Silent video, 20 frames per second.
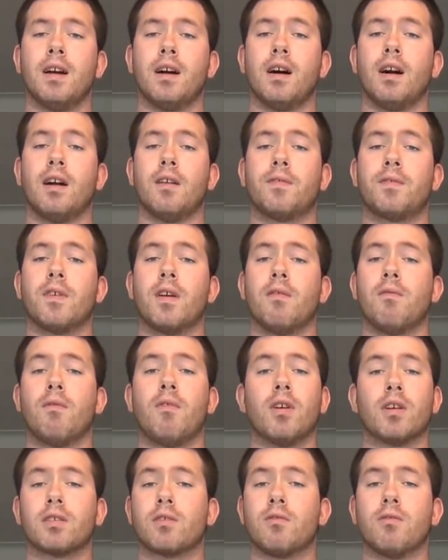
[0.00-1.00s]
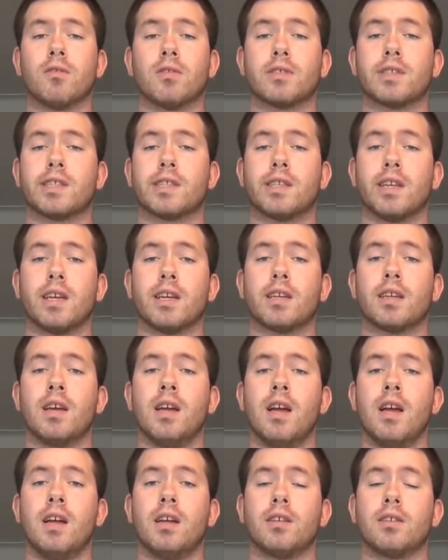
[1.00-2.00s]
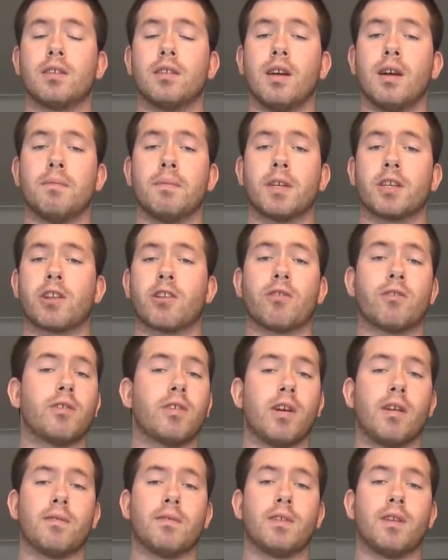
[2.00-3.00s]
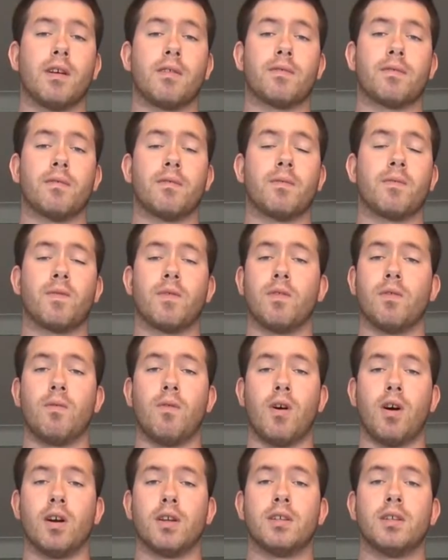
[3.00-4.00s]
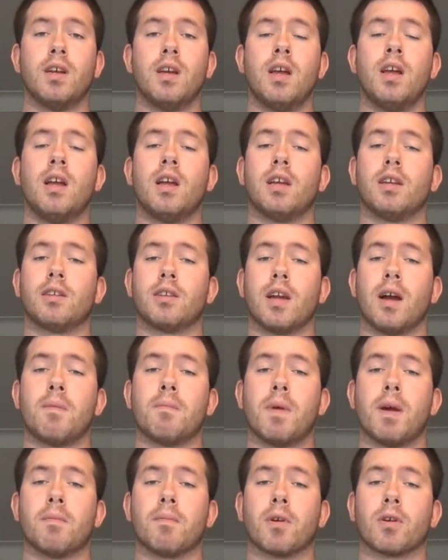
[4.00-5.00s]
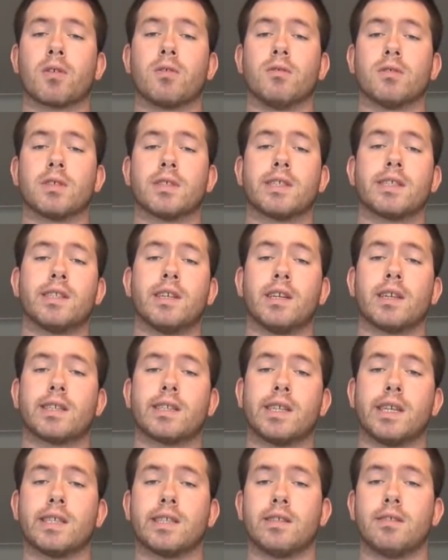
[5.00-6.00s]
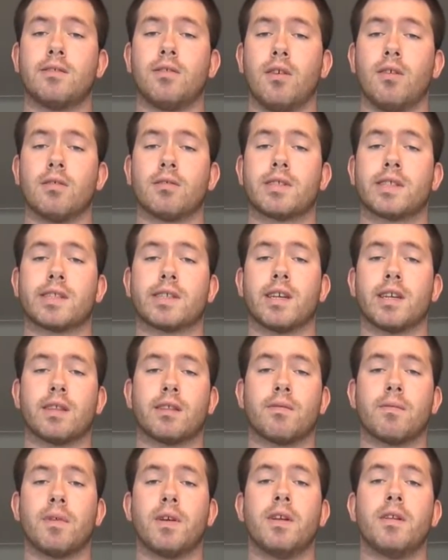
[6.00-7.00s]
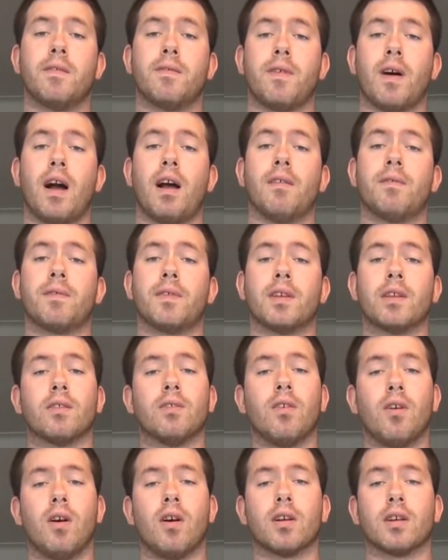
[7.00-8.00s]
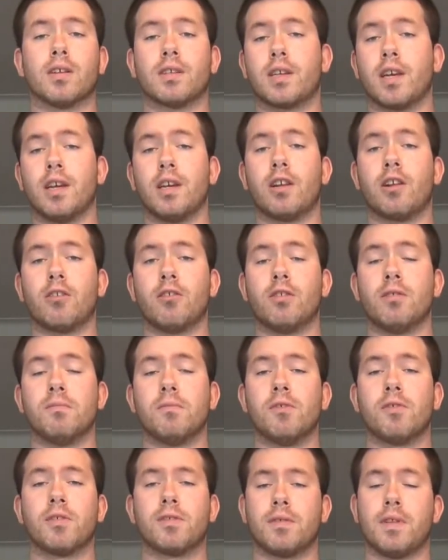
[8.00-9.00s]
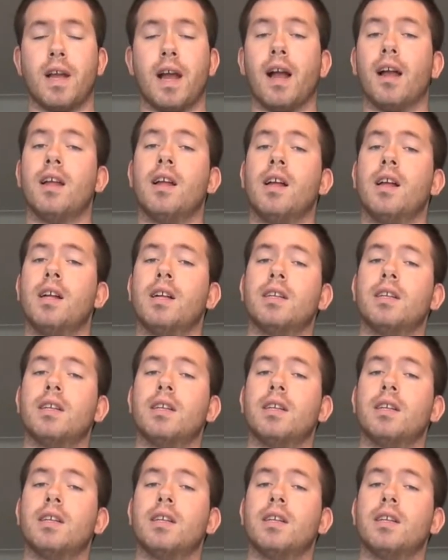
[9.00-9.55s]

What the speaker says: If you have one corn snake, you gotta make sure you have enough room for the one. And you gotta remember, corn snakes as adults get 3 to 5 feet long, occasionally more than that.